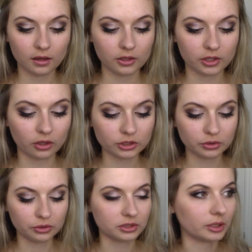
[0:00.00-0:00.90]
You can also
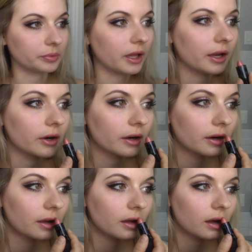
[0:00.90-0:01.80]
use lip liner.
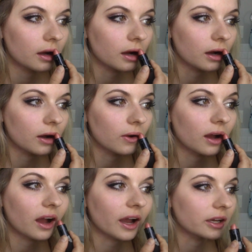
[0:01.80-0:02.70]

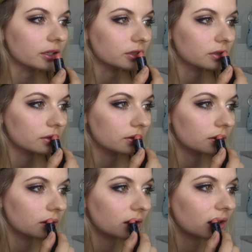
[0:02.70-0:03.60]
I
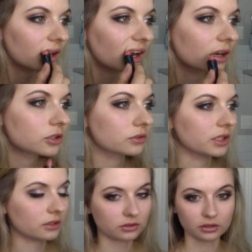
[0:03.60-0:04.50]
chose
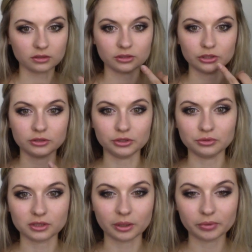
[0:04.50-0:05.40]
not to
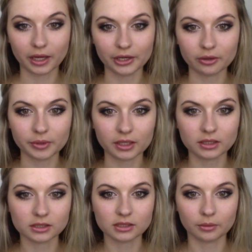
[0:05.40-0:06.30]
use lip liner
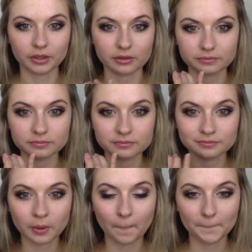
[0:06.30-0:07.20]
because, I mean,
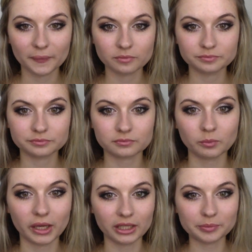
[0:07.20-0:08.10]

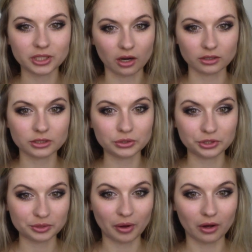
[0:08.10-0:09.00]
my lips aren't too
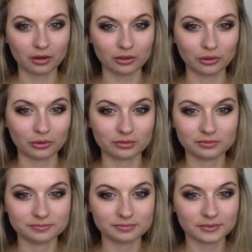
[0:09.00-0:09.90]
small.
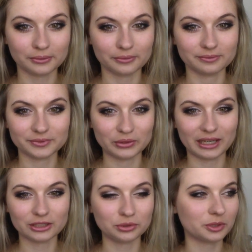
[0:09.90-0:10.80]
They're
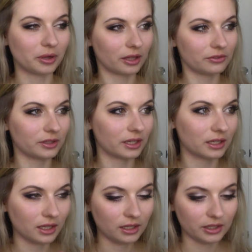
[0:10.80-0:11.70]
not too small. I feel
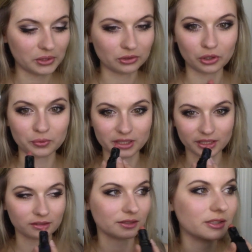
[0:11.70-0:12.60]
like they'd look
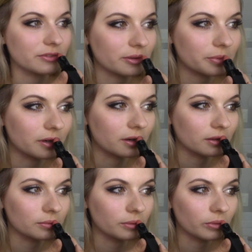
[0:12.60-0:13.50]
ridiculous if I put on a
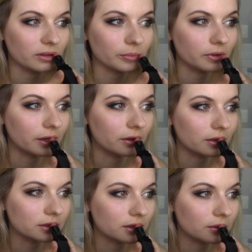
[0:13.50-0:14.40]
little bit more lip liner
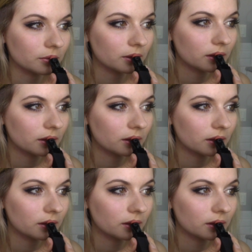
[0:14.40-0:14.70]
onto them.